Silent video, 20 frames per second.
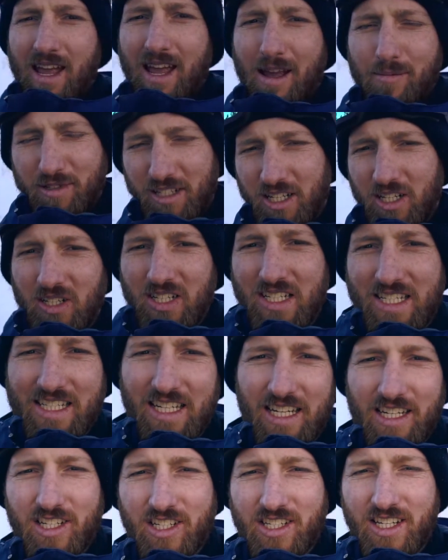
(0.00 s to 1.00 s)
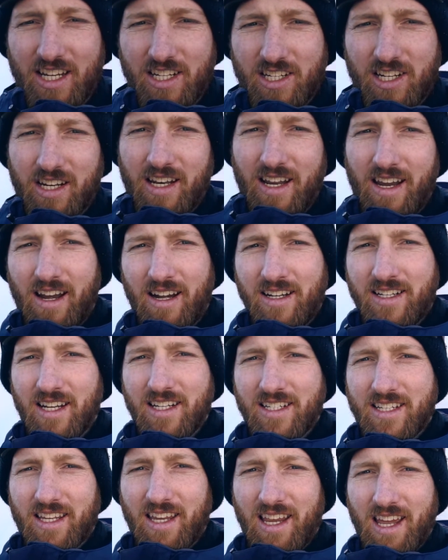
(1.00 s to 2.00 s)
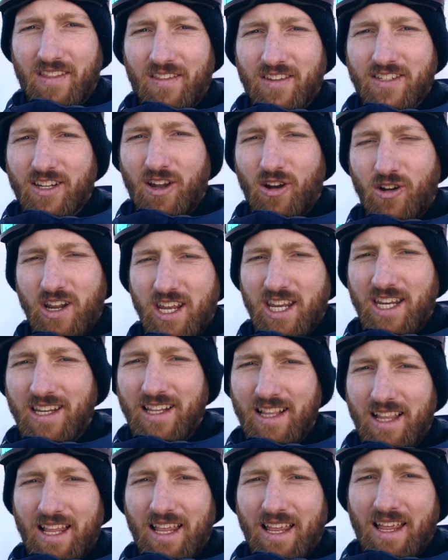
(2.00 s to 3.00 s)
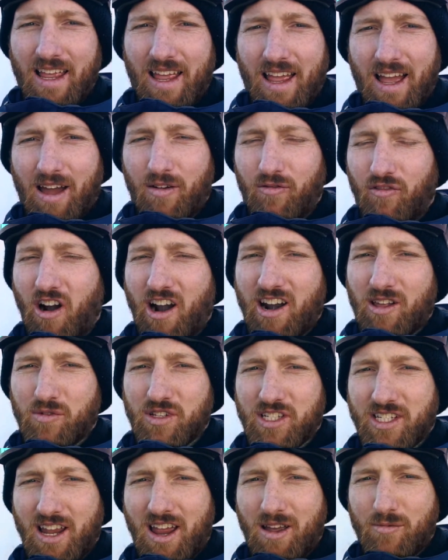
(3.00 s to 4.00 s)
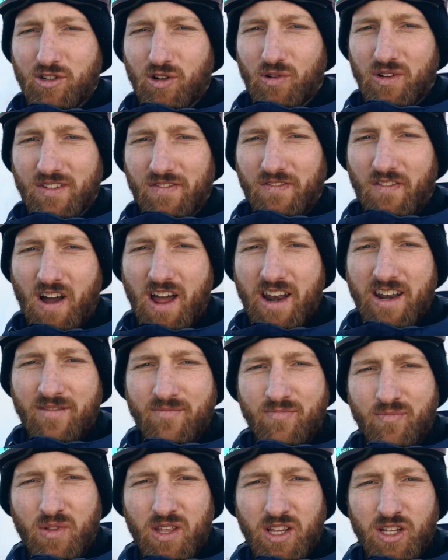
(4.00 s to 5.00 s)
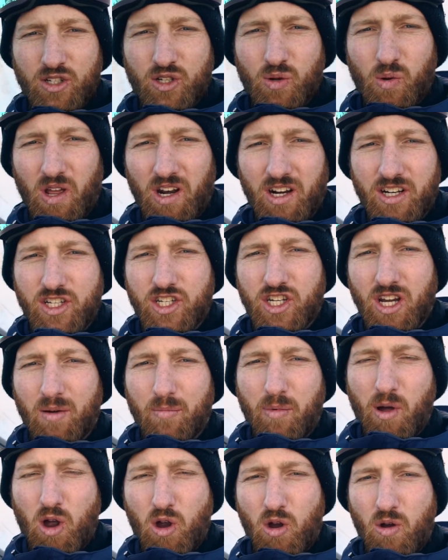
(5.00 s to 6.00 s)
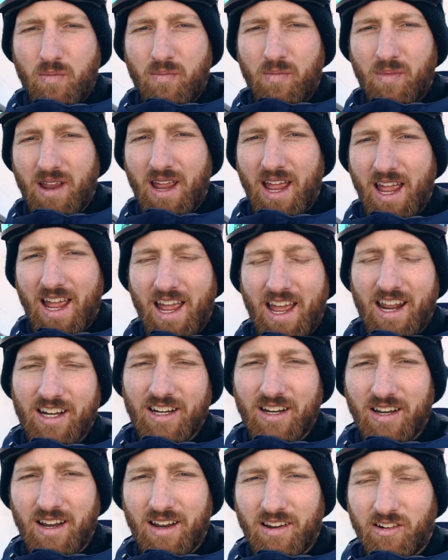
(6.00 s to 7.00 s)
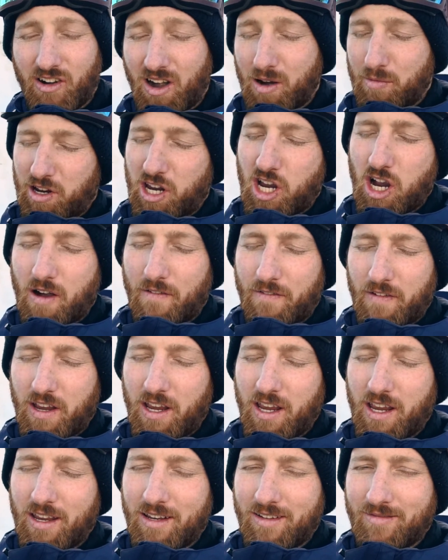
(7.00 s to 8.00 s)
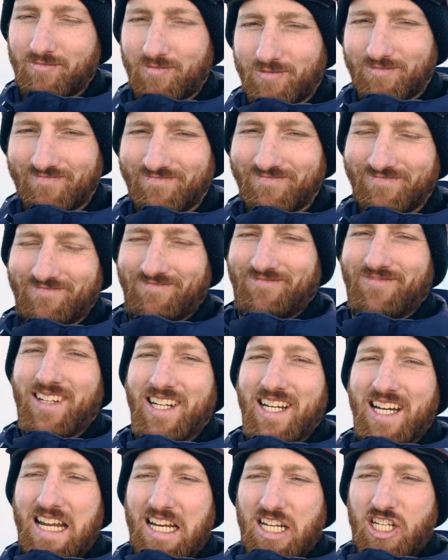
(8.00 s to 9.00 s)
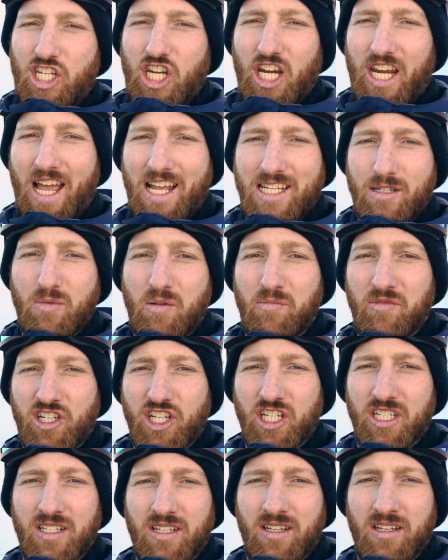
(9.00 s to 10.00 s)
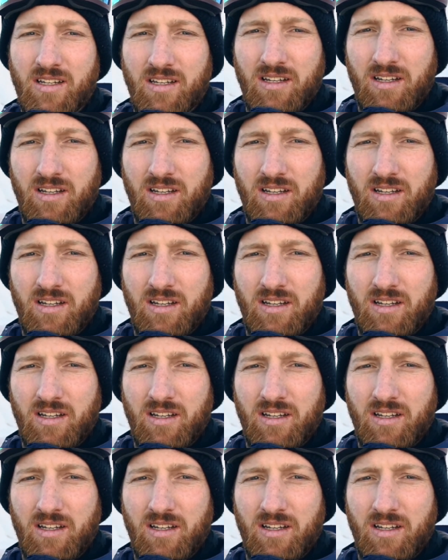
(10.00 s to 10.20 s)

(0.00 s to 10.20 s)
Absolutely sick session there, testing out the Sony, and riding with Sam's always fun. So we're gonna jump home and grab a coffee, check out some images.